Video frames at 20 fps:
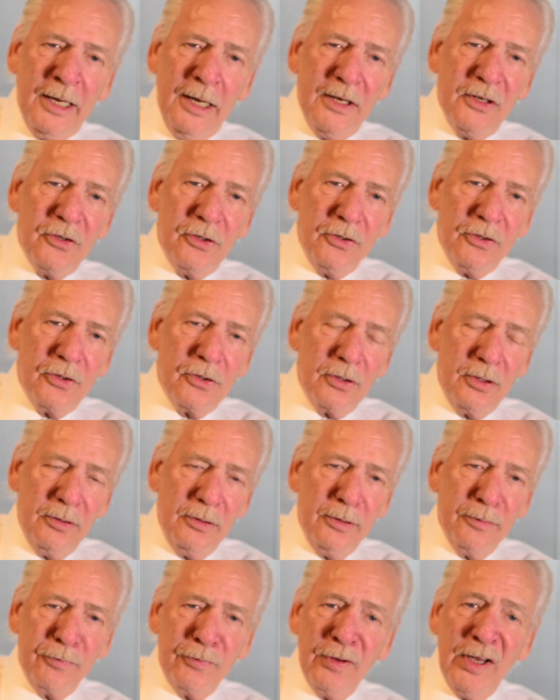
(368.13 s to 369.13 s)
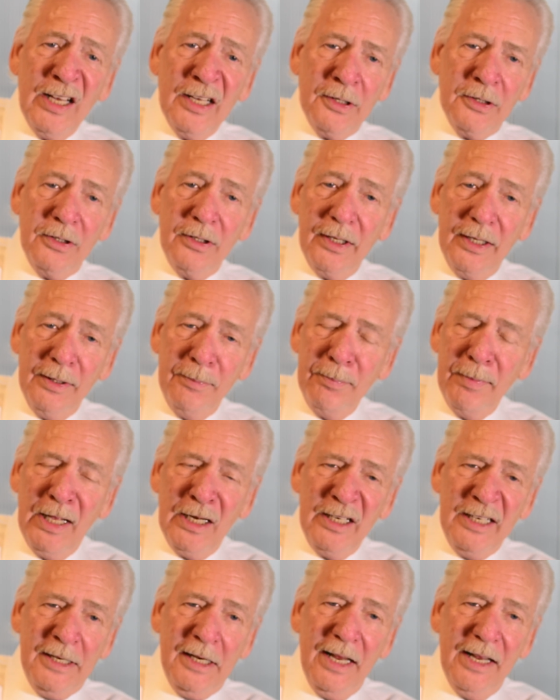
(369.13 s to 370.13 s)
cases to defend in
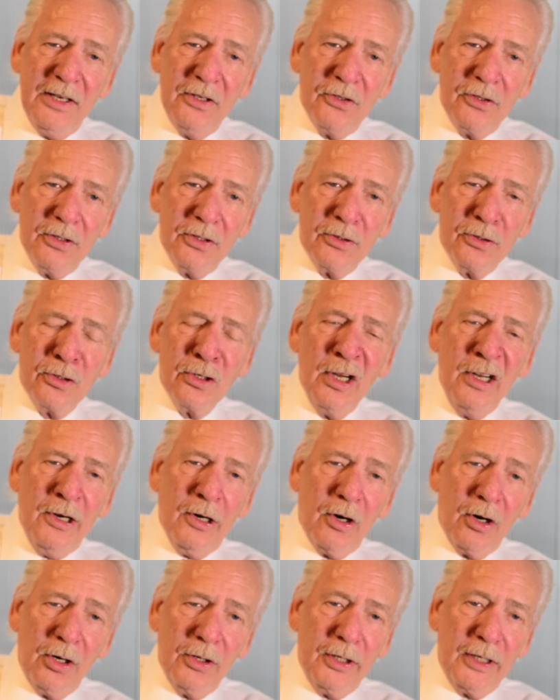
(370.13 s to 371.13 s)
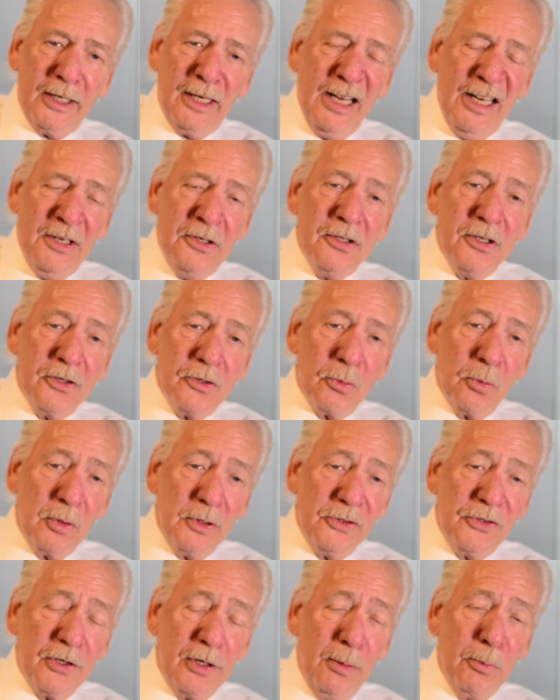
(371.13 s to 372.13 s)
many cases are the cases
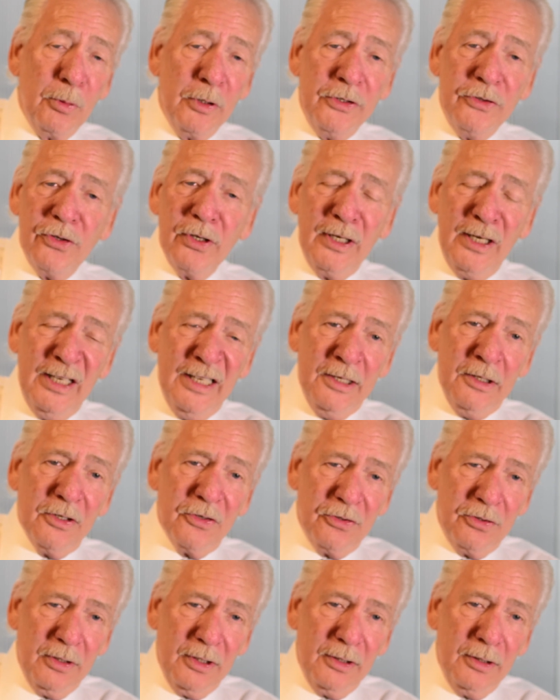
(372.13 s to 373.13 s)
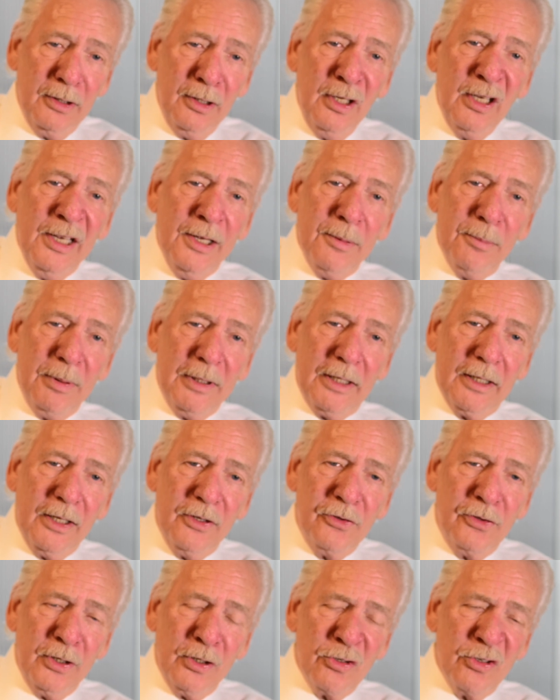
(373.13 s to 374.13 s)
when someone's innocent
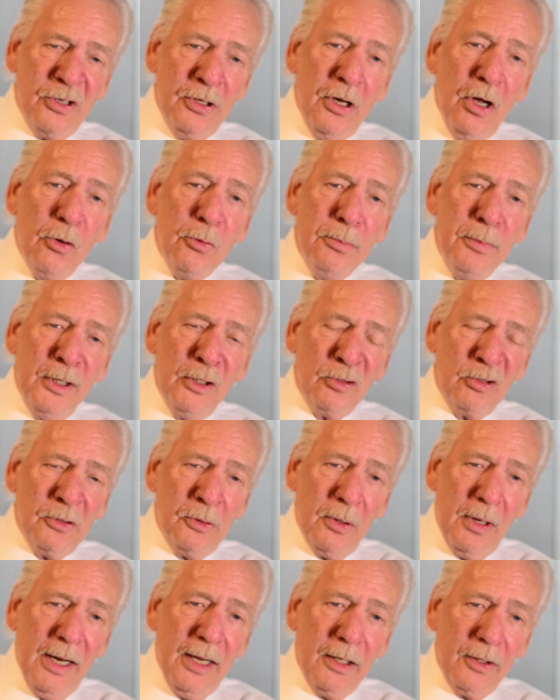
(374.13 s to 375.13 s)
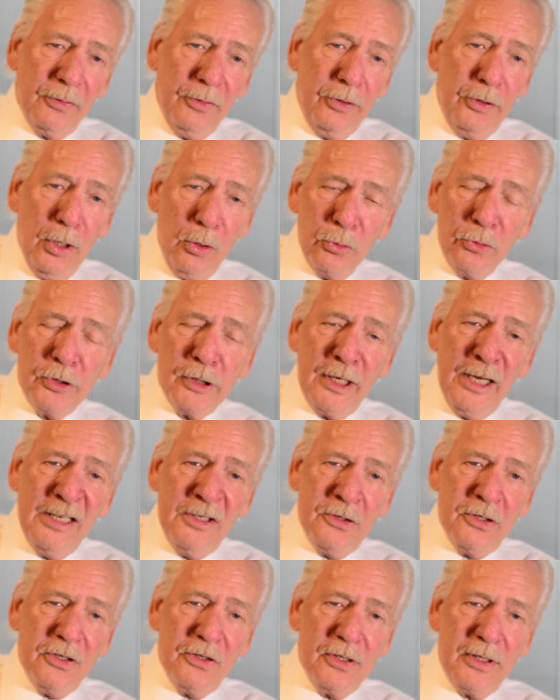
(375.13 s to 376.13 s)
because there's no middle ground. Those
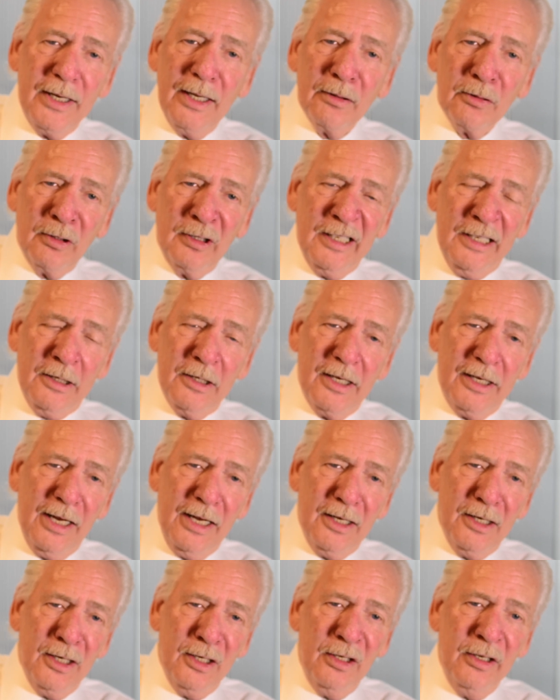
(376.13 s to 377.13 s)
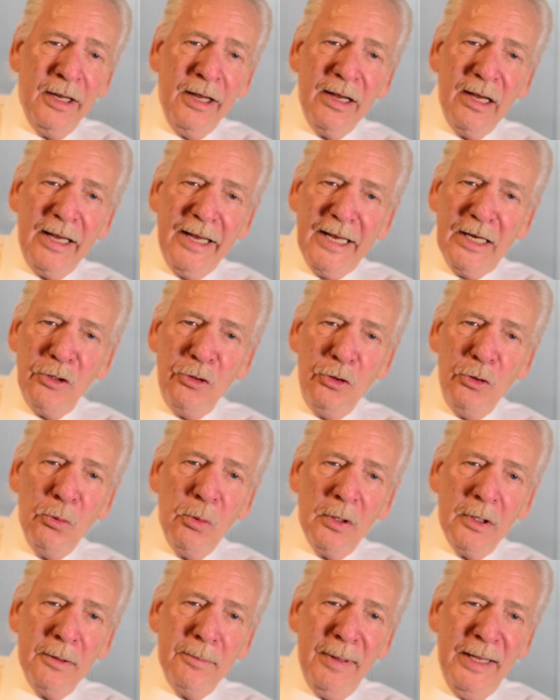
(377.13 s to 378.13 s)
cases get litigated, and you
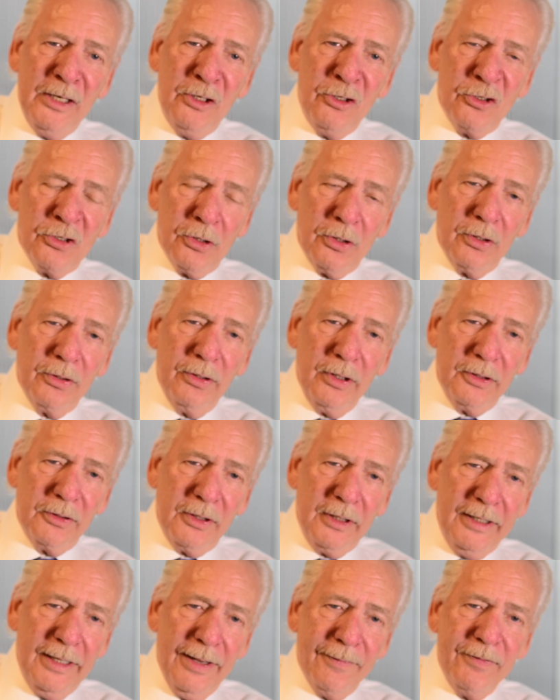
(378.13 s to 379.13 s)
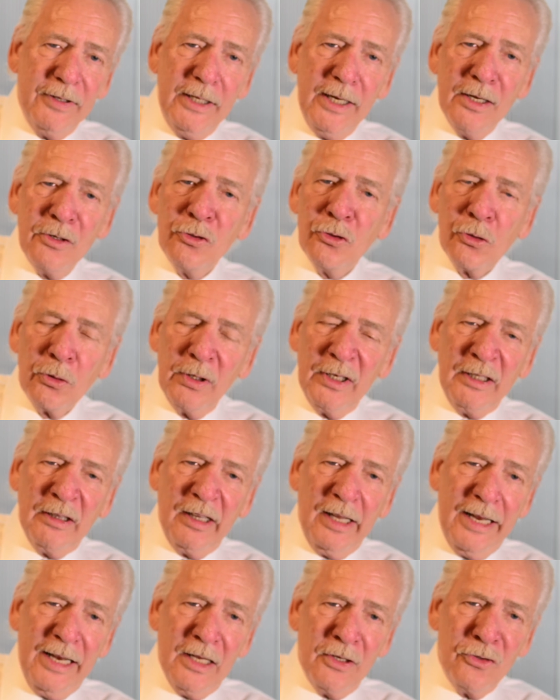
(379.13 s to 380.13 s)
want to make sure that the evidentiary
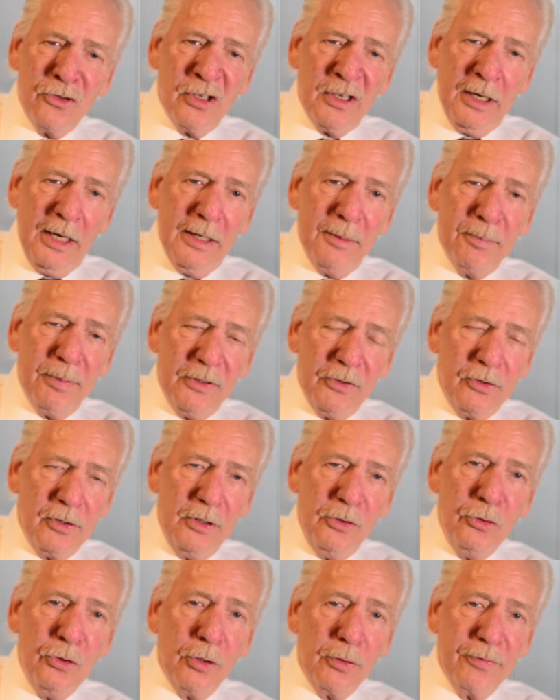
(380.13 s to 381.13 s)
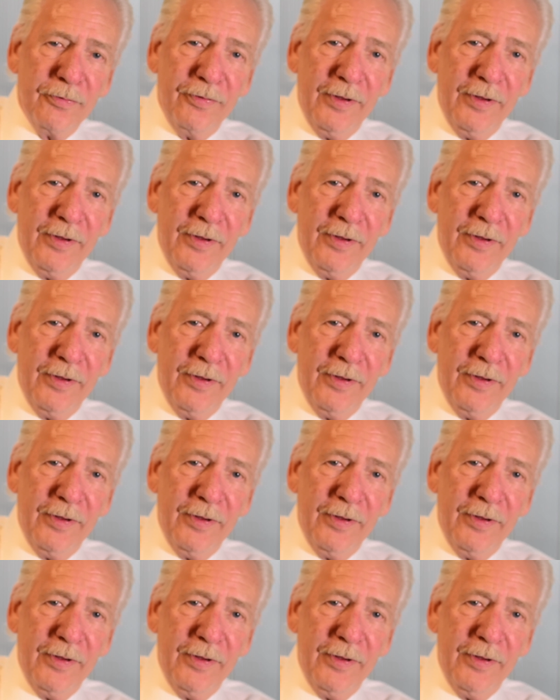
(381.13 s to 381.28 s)
landscape is in your